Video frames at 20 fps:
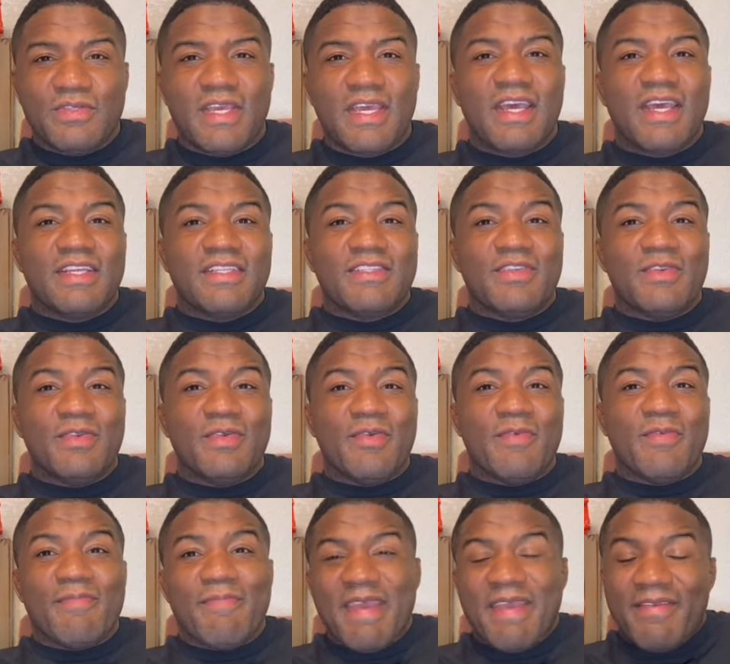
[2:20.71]
to
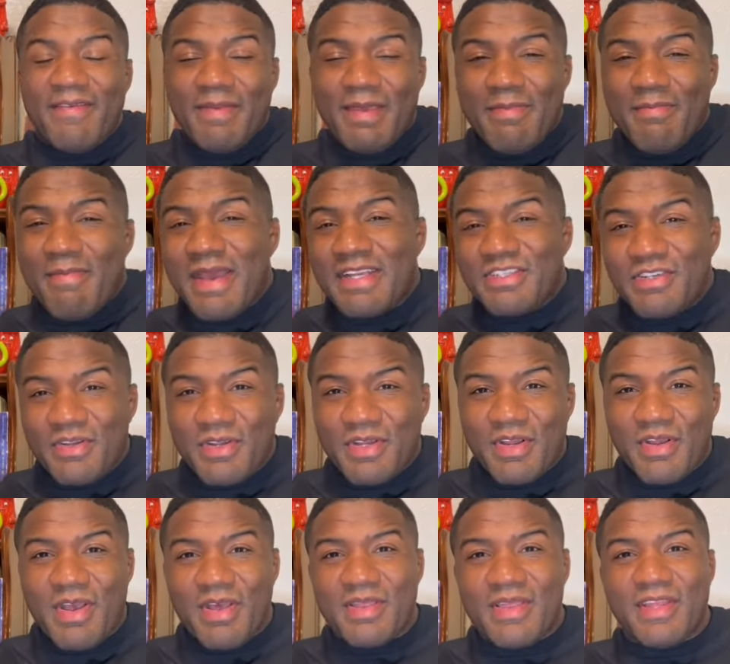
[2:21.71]
maybe measure your health
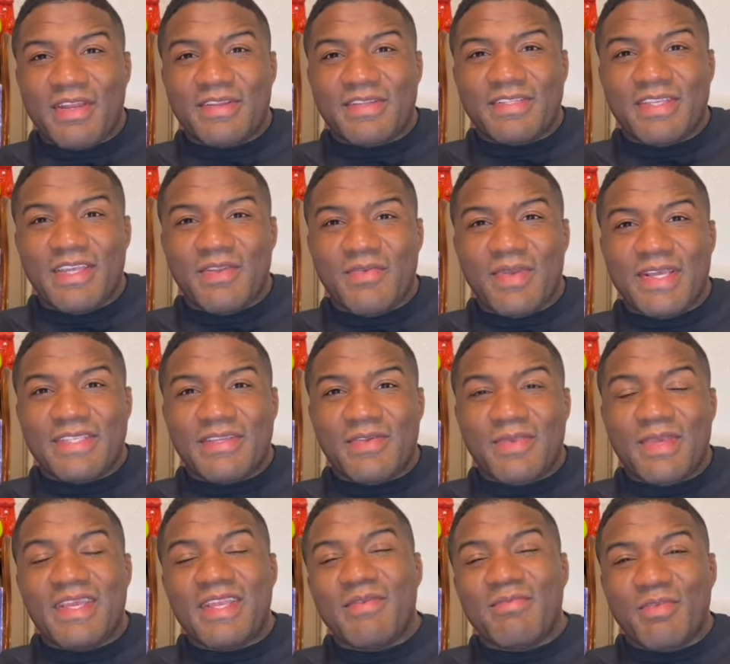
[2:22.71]
literacy in ways that we can
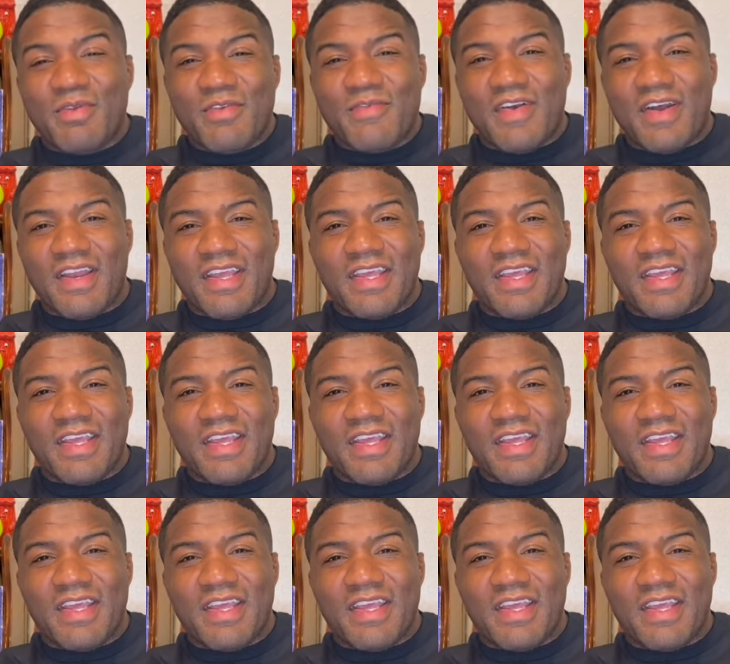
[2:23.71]
improve on it.